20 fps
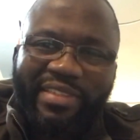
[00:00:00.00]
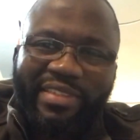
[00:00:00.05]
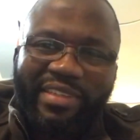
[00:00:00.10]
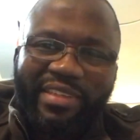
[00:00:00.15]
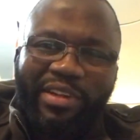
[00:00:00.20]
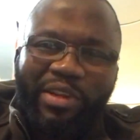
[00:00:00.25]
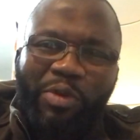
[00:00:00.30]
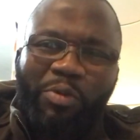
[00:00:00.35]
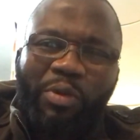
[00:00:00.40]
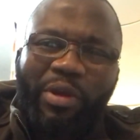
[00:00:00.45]
You
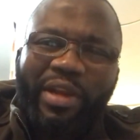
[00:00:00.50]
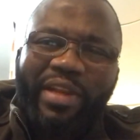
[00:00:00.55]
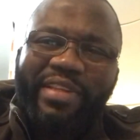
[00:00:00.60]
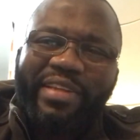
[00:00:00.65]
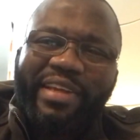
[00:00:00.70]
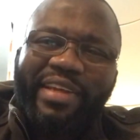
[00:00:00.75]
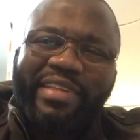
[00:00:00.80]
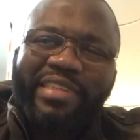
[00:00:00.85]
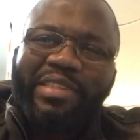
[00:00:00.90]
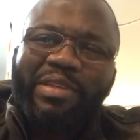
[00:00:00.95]
know, the worrying
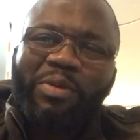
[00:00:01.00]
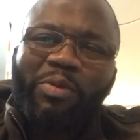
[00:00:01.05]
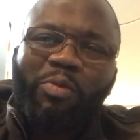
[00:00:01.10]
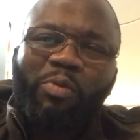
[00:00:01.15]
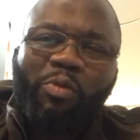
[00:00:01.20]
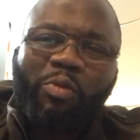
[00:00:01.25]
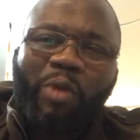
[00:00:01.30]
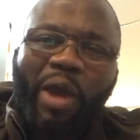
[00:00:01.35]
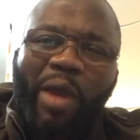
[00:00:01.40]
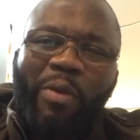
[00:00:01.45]
thing is,
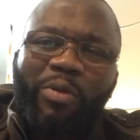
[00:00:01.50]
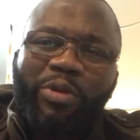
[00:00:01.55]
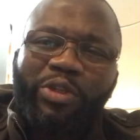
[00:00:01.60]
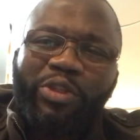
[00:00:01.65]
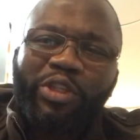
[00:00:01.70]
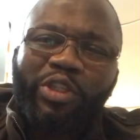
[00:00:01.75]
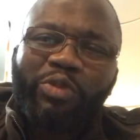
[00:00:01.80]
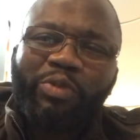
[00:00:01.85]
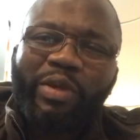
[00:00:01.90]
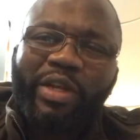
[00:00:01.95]
why would you
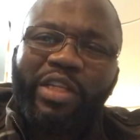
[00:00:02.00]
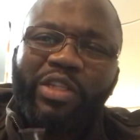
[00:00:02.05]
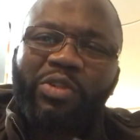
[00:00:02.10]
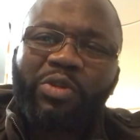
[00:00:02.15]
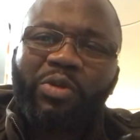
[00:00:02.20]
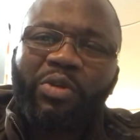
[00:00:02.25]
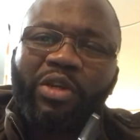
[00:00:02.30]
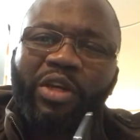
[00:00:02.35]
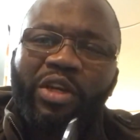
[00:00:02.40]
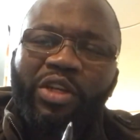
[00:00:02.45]
just want
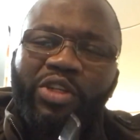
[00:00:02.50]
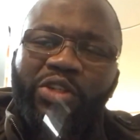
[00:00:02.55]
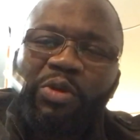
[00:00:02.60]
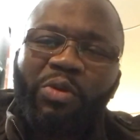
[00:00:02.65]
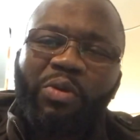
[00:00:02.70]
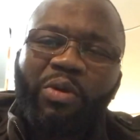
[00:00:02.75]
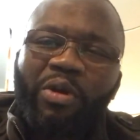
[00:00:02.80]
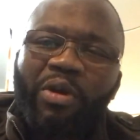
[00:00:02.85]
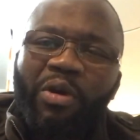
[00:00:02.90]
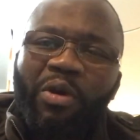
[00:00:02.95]
to
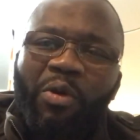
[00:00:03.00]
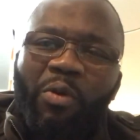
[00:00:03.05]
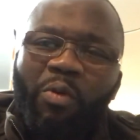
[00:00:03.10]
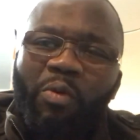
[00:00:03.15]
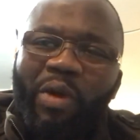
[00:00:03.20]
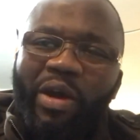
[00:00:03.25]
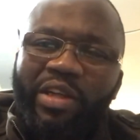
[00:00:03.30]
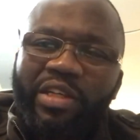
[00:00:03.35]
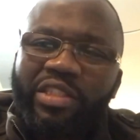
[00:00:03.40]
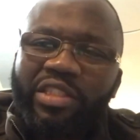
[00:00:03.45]
show
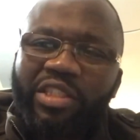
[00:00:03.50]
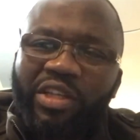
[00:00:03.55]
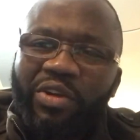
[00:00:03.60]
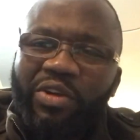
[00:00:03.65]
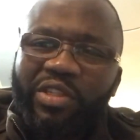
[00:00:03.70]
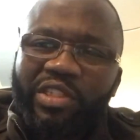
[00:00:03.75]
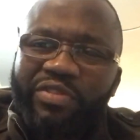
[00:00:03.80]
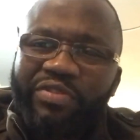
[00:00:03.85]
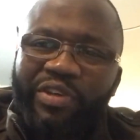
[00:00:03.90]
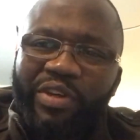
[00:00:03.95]
one
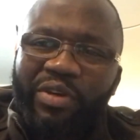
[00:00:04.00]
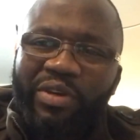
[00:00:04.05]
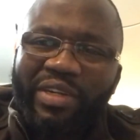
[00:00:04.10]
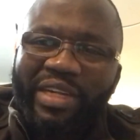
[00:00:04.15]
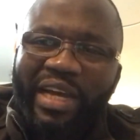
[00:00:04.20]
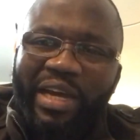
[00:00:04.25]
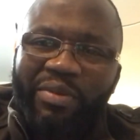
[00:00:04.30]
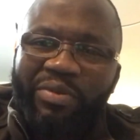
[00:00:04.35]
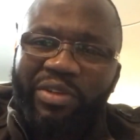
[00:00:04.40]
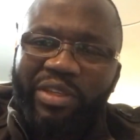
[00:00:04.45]
search figure
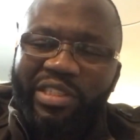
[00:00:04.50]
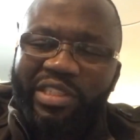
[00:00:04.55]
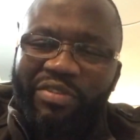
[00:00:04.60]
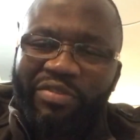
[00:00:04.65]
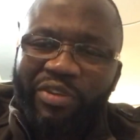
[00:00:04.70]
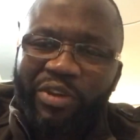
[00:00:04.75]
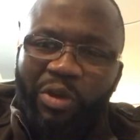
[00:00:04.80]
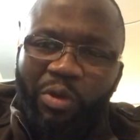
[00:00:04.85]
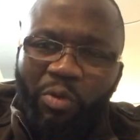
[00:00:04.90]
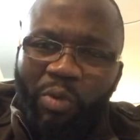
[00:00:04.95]
now, just the
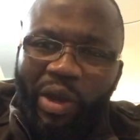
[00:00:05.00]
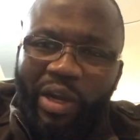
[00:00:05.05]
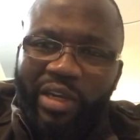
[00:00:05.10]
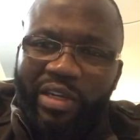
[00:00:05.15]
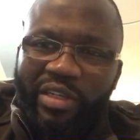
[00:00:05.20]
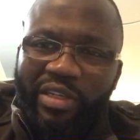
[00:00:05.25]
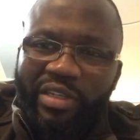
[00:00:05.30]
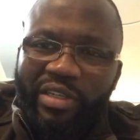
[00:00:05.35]
figure 1?